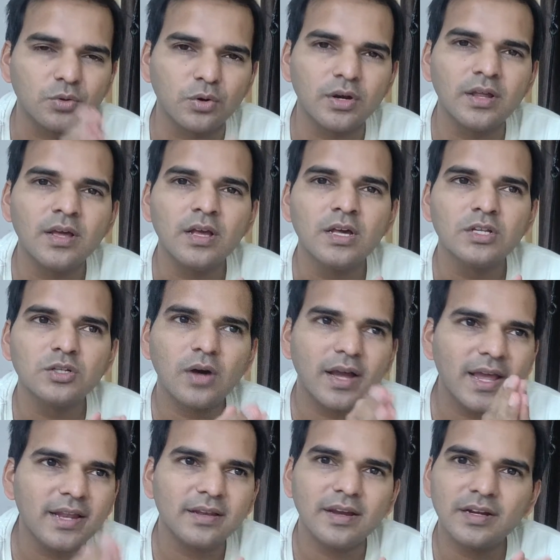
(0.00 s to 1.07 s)
good. So
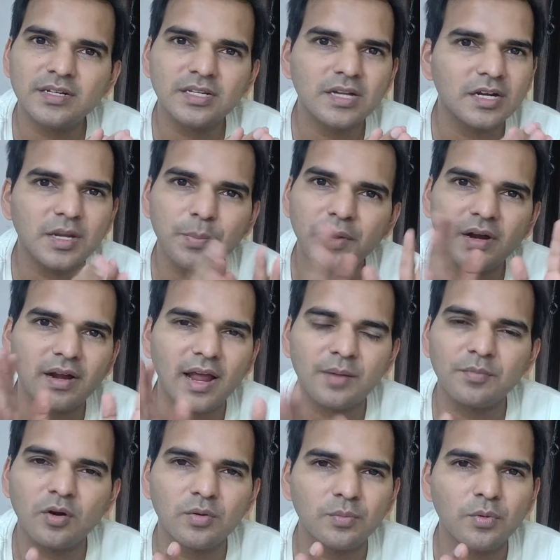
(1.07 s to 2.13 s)
again, it is a typical
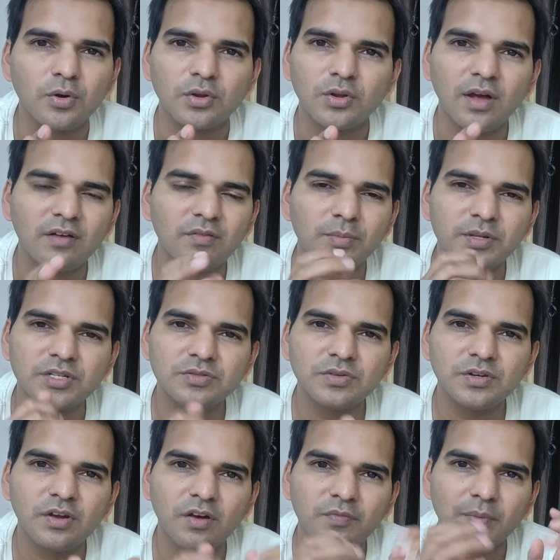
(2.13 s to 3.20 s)
Dan Brown book. You have a
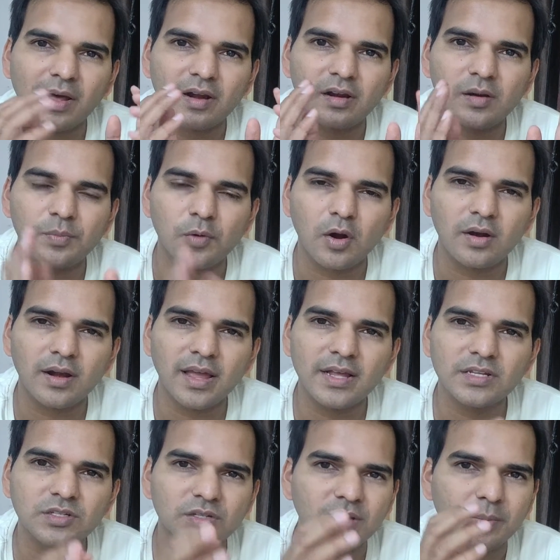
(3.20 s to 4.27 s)
mystery, you have parallel plot
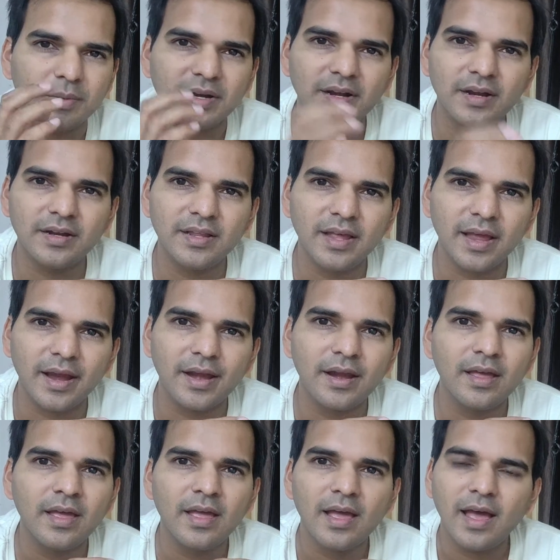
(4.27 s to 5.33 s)
lines, they meet at the
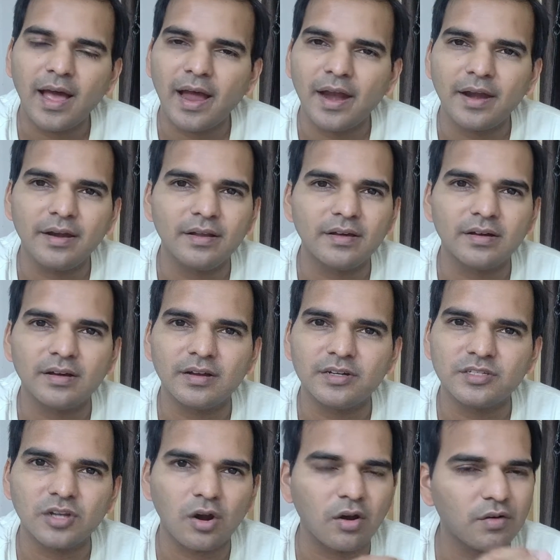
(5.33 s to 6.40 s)
end, and
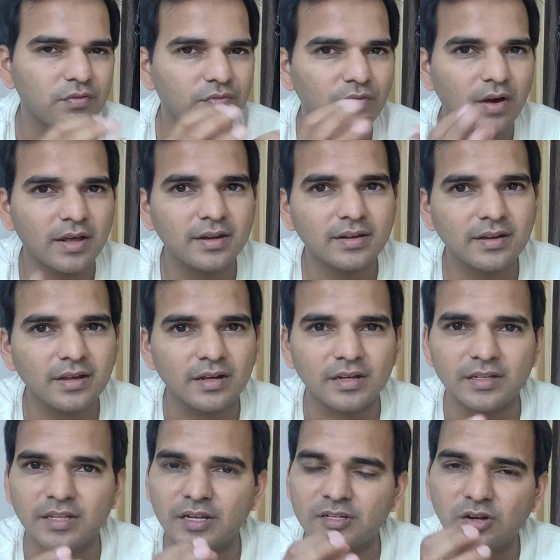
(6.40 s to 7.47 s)
it's a lot of fun.
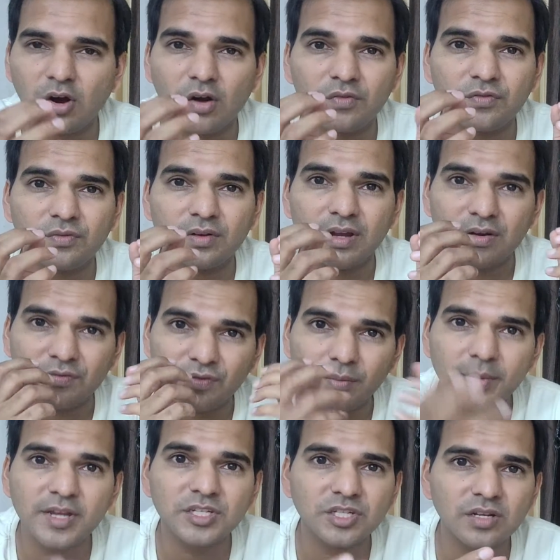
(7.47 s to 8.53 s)
There's a lot of
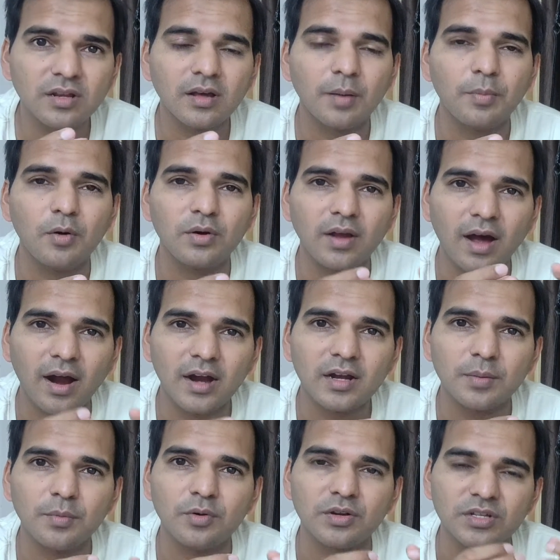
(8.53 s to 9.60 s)
information about
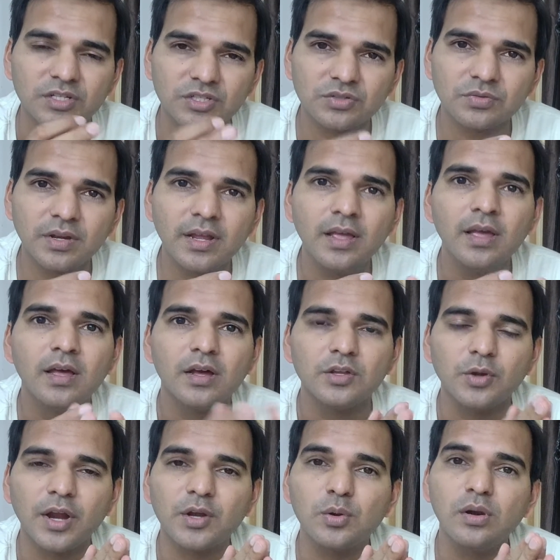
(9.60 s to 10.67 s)
art, about history.
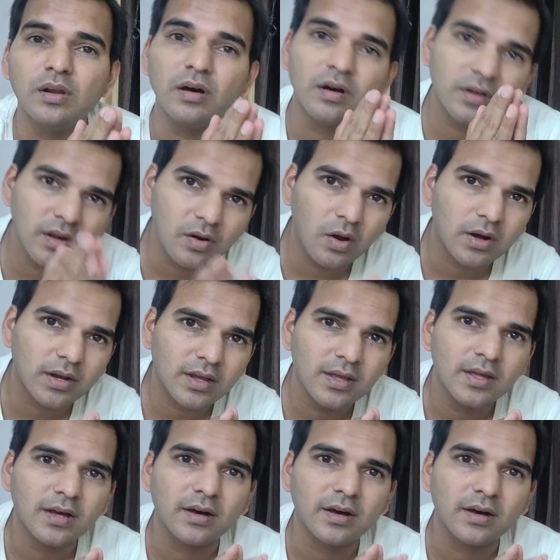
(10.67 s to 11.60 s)
You get to learn a lot